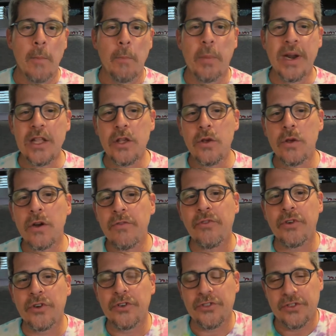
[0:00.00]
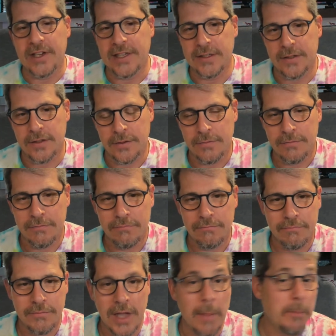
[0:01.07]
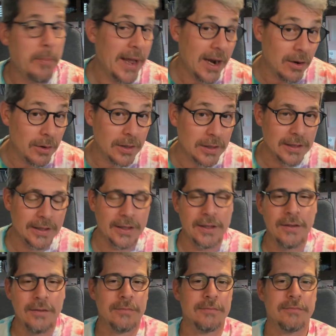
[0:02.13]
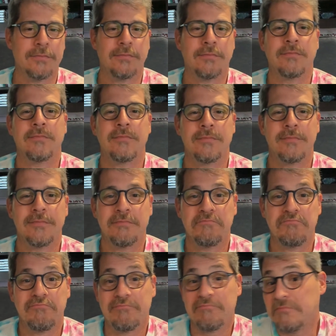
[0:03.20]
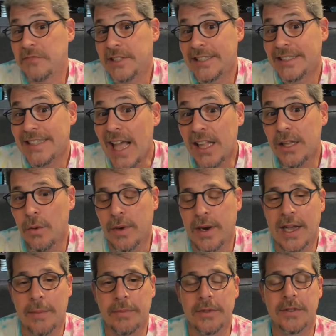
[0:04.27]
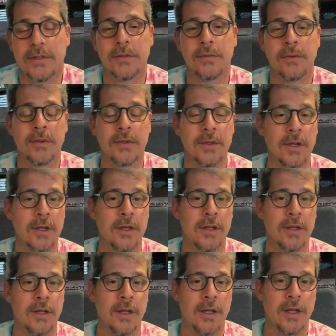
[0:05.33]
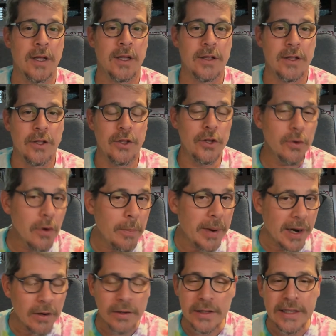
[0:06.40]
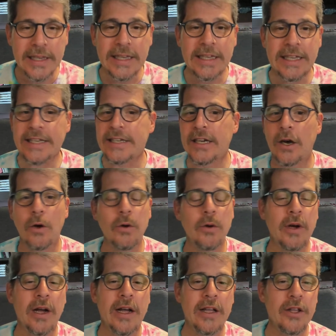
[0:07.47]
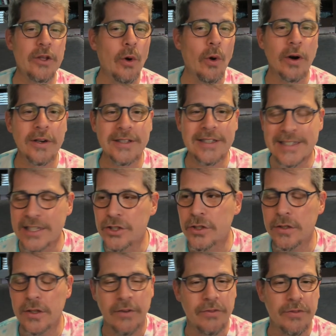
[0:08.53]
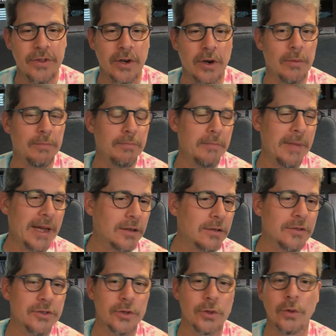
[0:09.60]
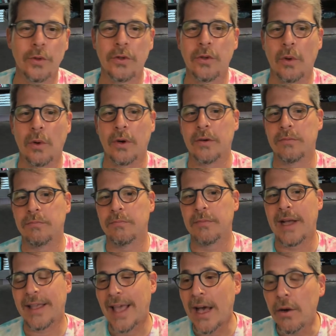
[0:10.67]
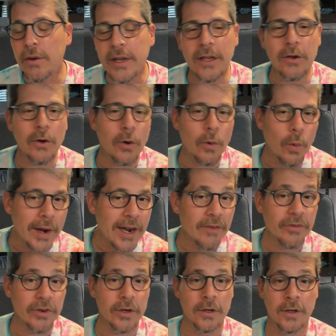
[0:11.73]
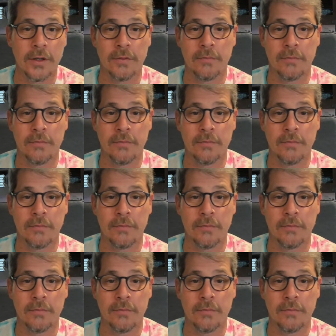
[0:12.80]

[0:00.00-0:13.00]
But at universities, apparently, it's exactly what happens. You apparently, your decision of, medical school or accounting or whatever,